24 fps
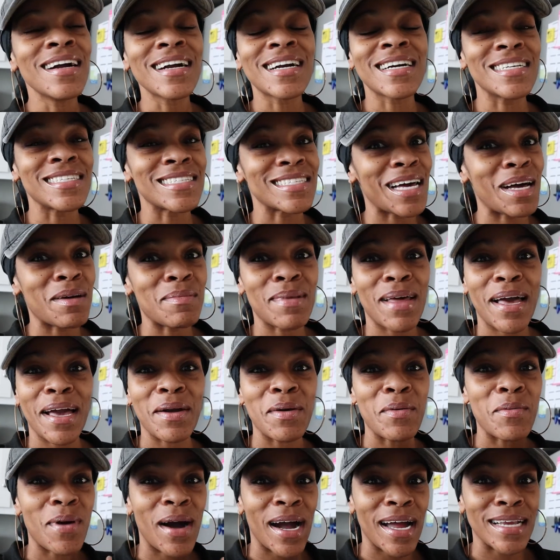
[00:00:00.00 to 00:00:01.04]
Cause I'm
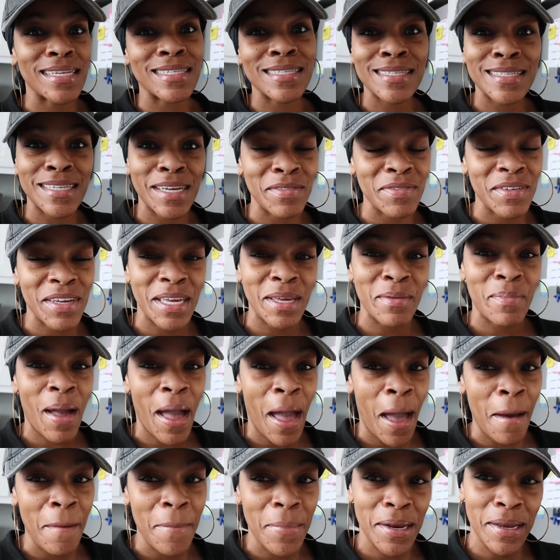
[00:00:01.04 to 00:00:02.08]
like, why does stuff keep
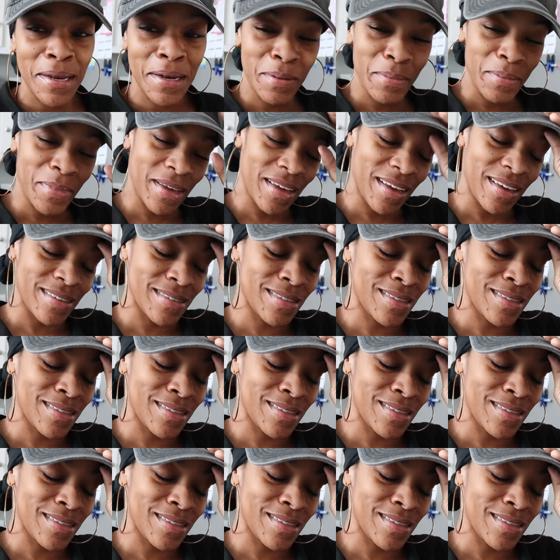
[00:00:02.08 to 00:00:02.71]
happening to me?